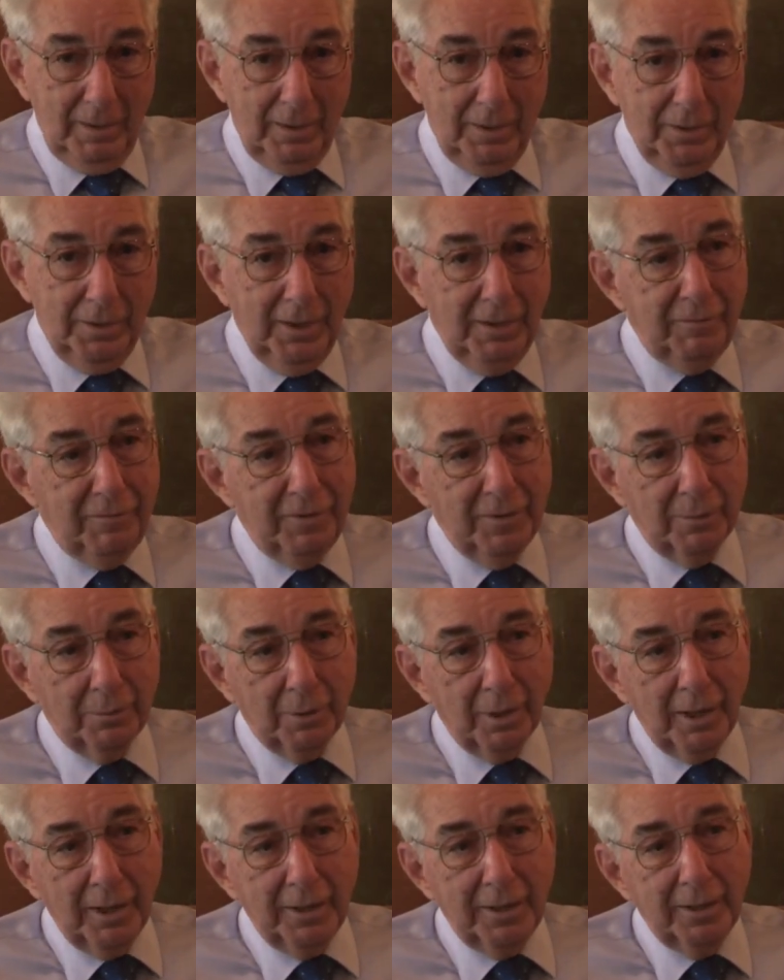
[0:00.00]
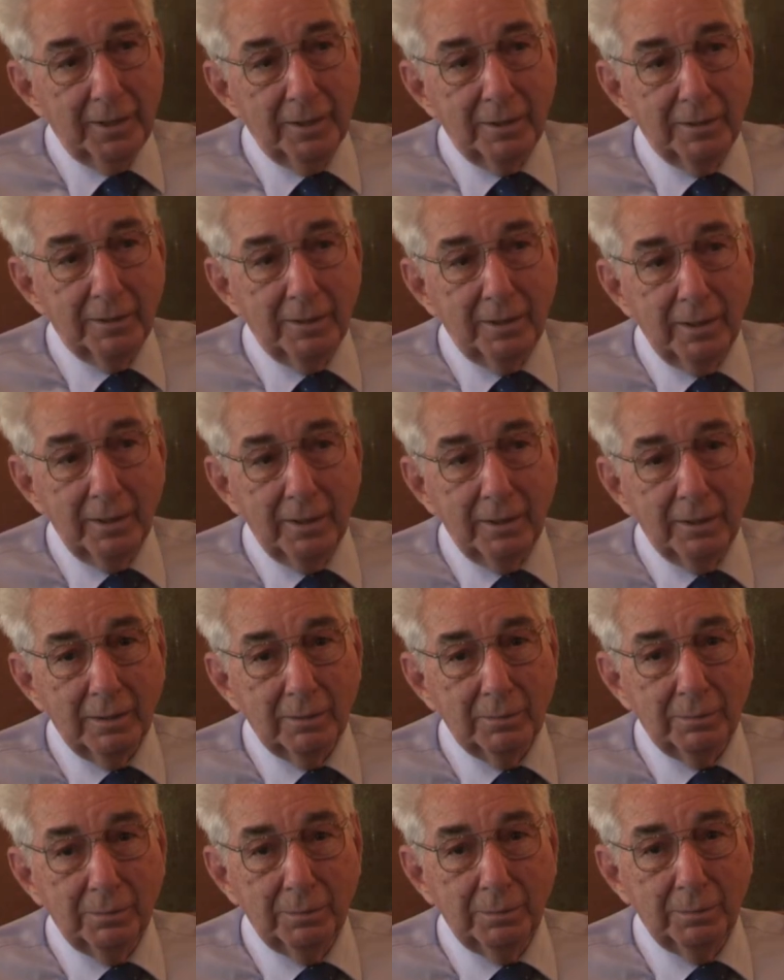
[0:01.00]
they fit right in
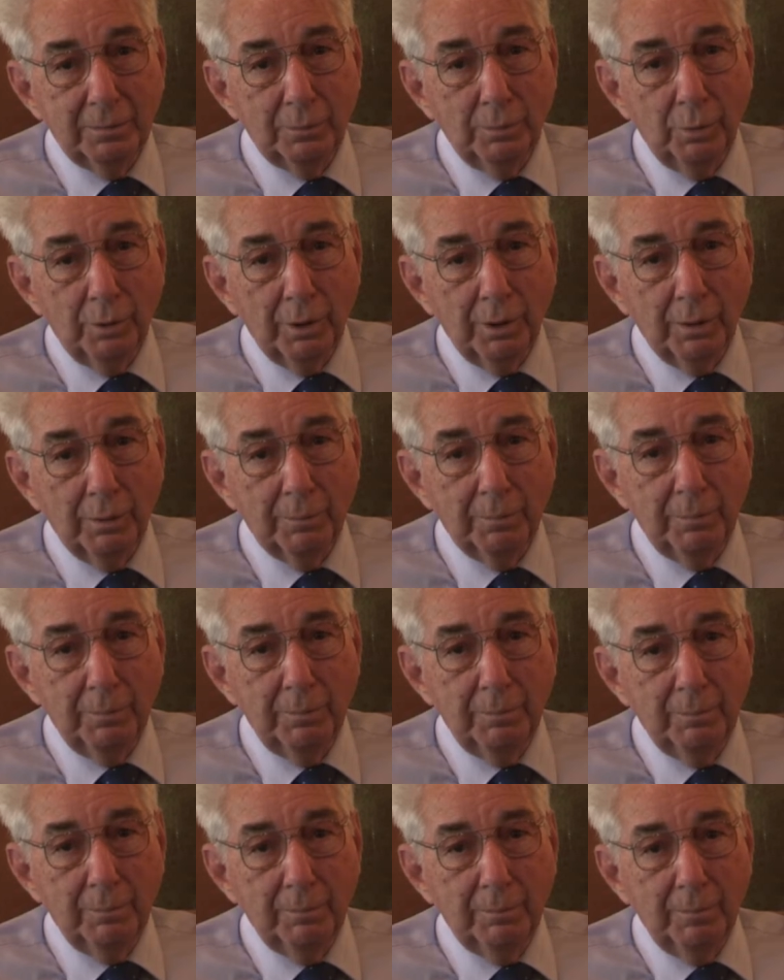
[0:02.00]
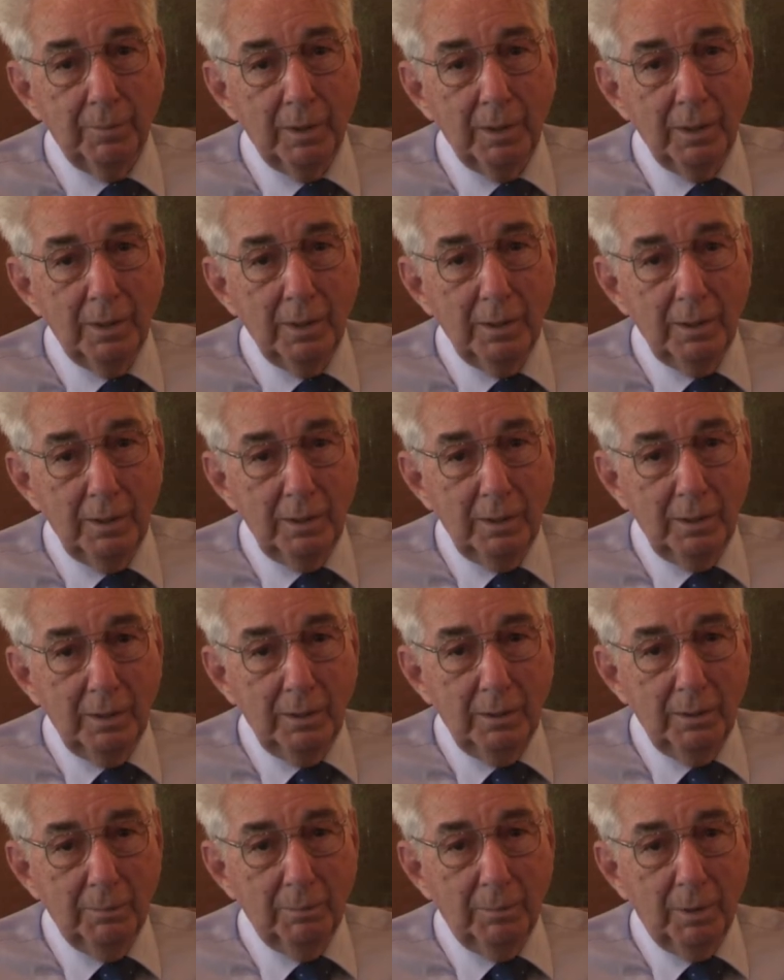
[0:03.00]
where
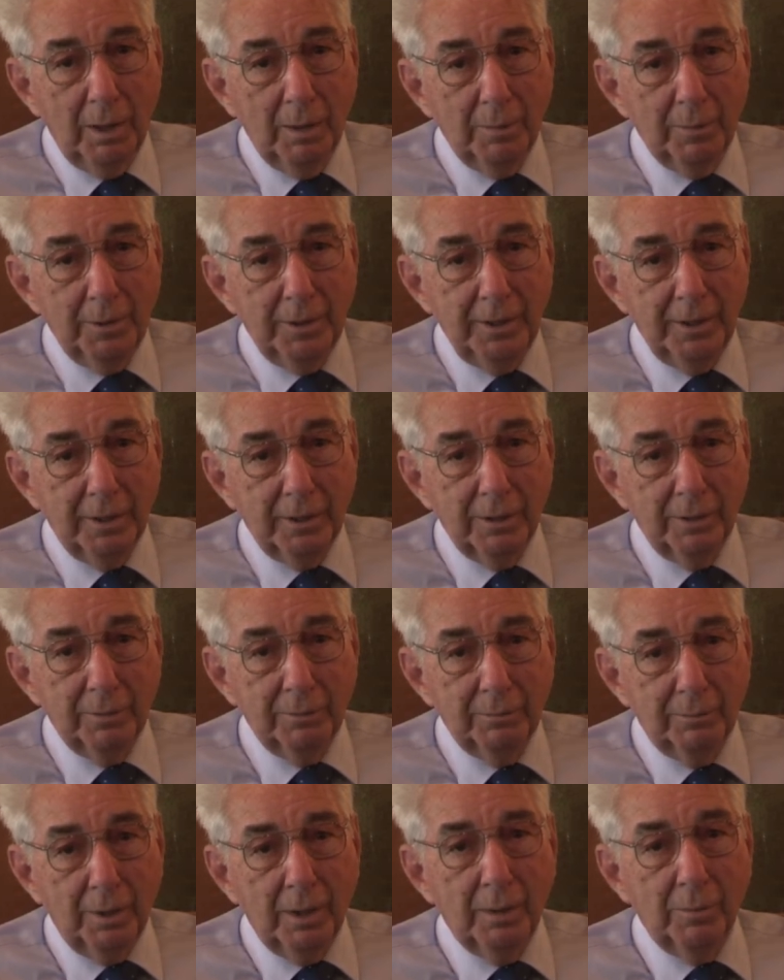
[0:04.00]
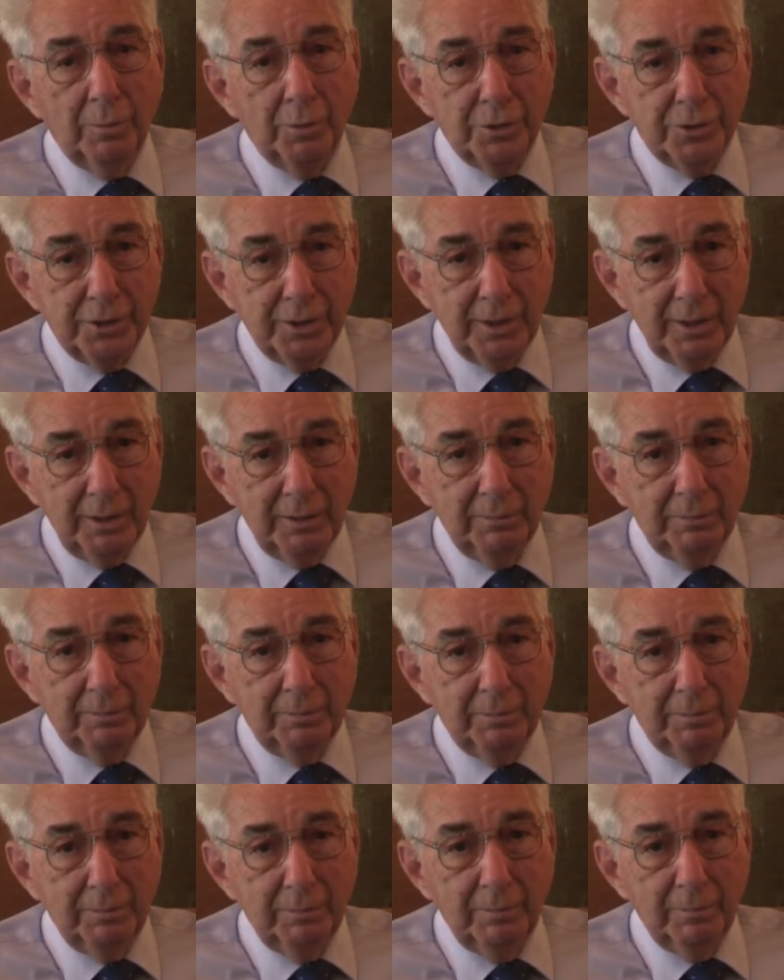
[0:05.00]
Bob and Helen. Bob was a
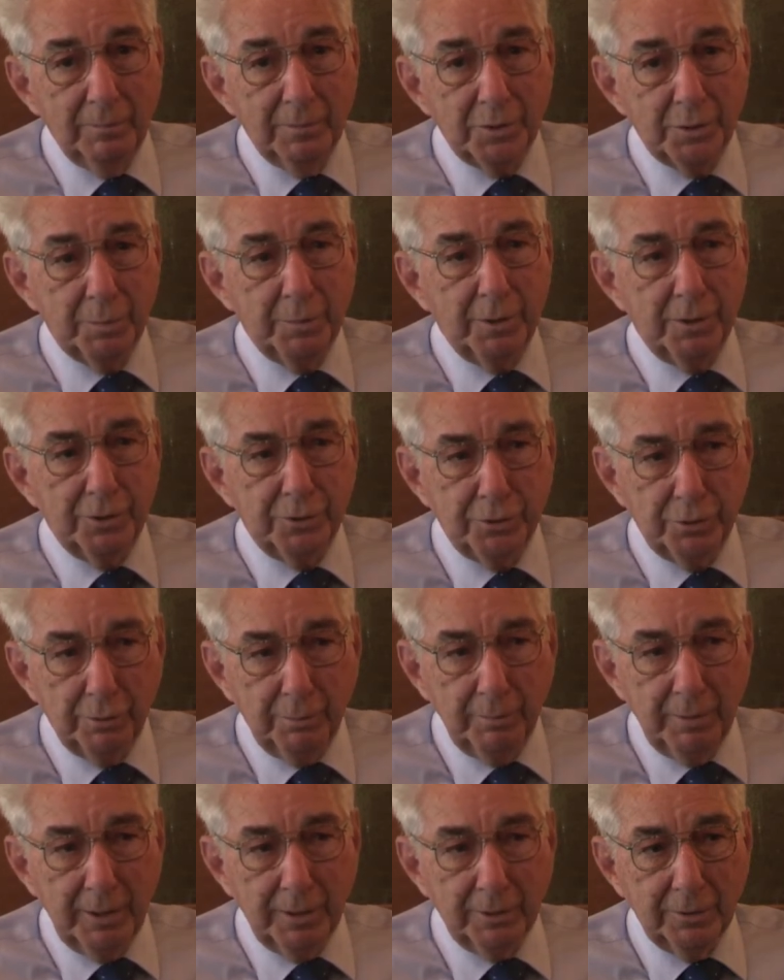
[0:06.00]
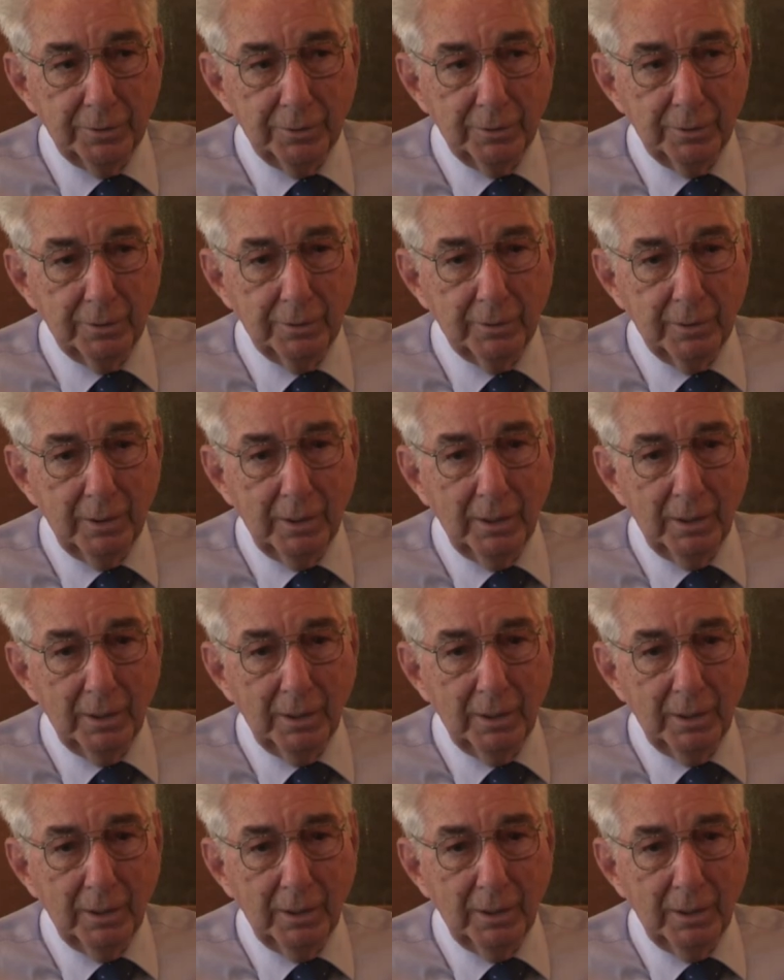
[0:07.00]
spiritual mentor.